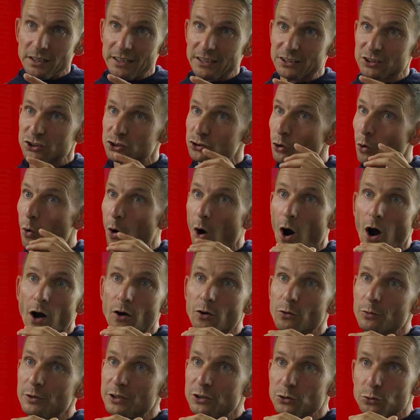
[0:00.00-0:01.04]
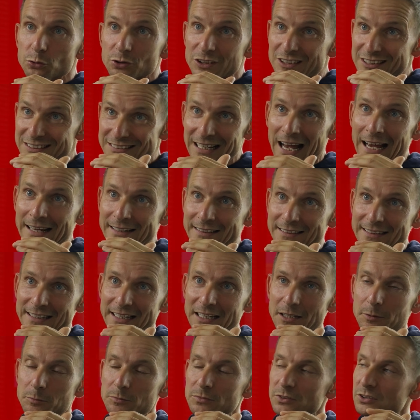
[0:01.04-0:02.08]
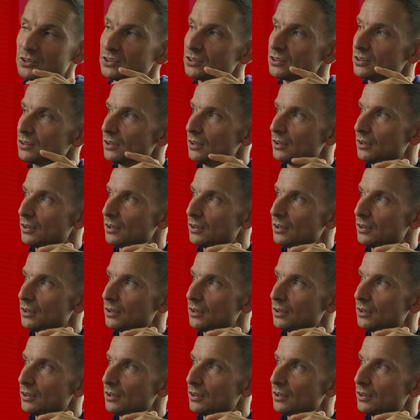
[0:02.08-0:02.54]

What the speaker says: is so hungry to decide games,